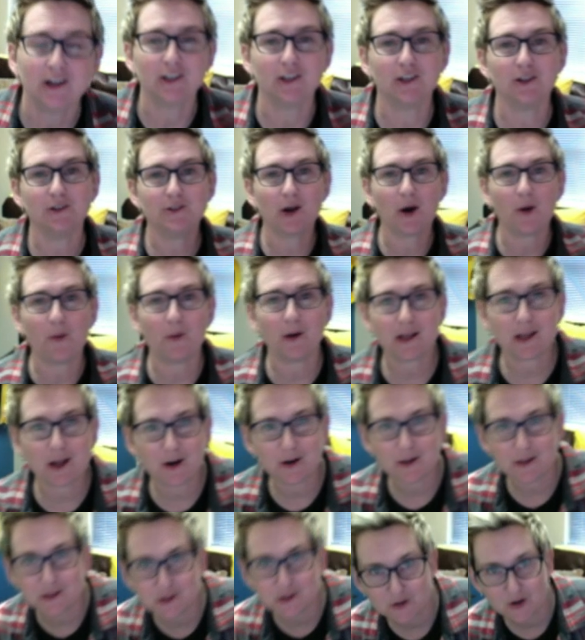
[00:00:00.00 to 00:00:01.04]
you don't want to
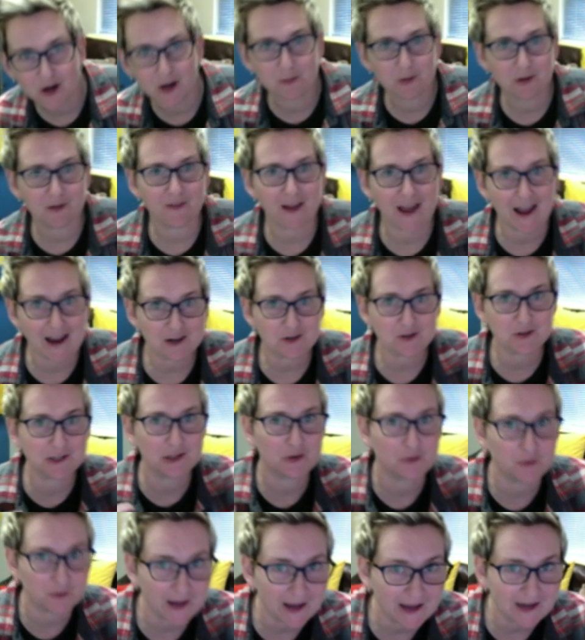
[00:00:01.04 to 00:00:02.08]
go to the trouble of actually
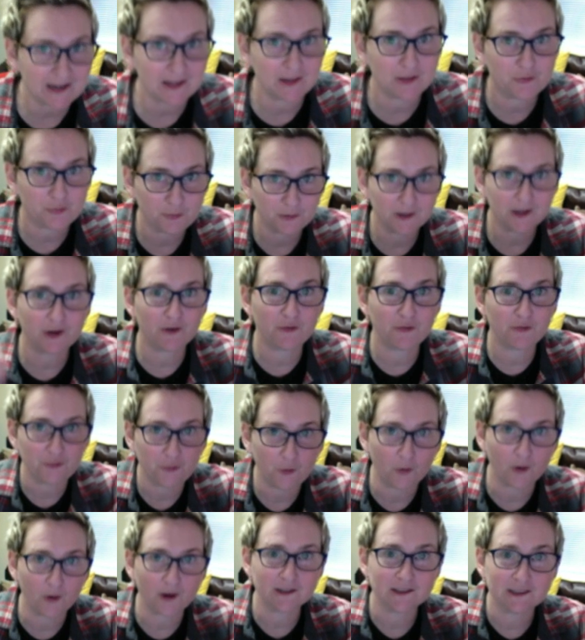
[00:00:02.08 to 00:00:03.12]
creating three or
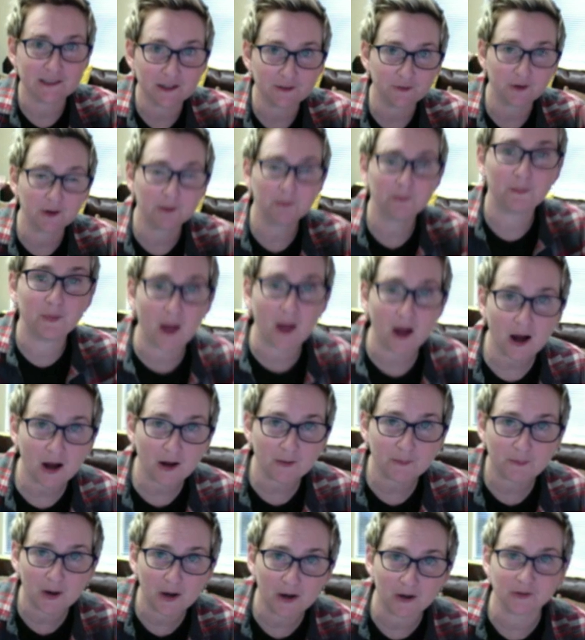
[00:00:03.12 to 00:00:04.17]
four different
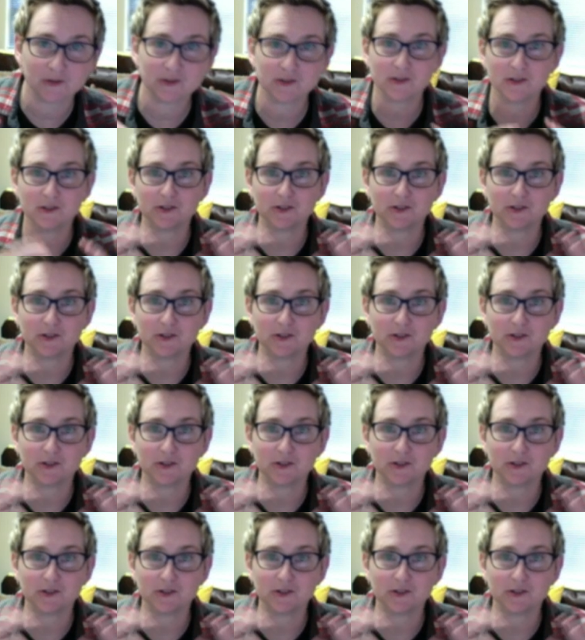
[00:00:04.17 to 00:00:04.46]
blog posts.